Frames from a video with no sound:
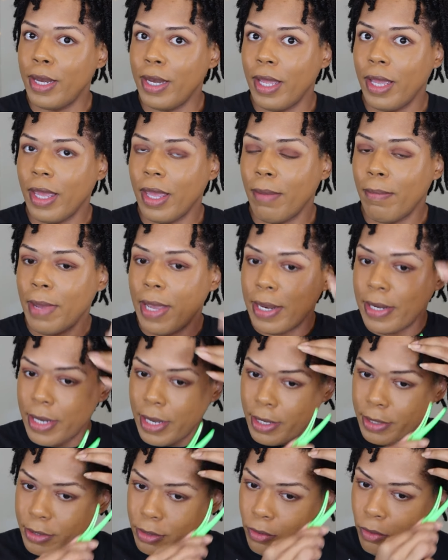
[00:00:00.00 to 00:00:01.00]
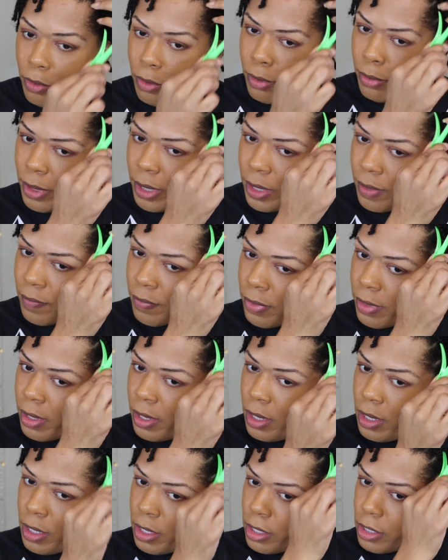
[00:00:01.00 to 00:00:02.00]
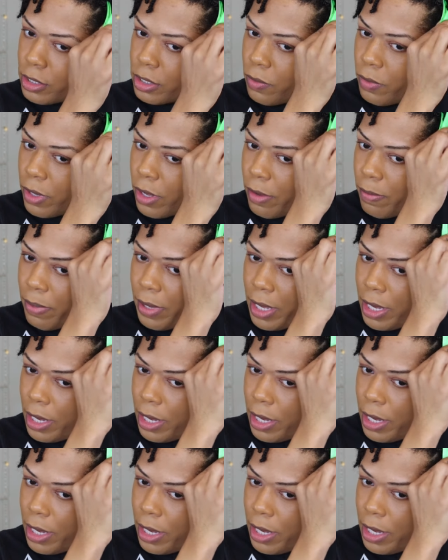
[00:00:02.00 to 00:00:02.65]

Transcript: and then get mad that it's growing. So we're going to